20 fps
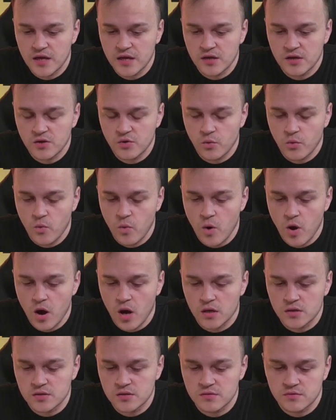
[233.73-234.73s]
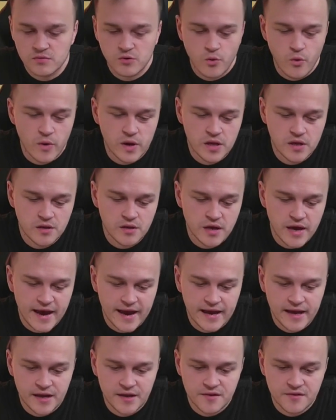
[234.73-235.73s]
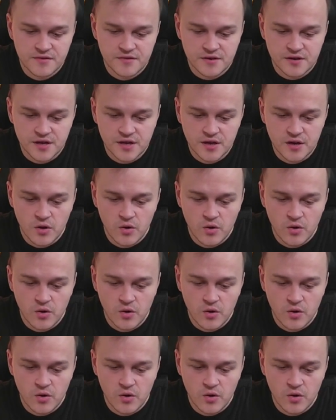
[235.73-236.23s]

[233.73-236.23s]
what? Queen a3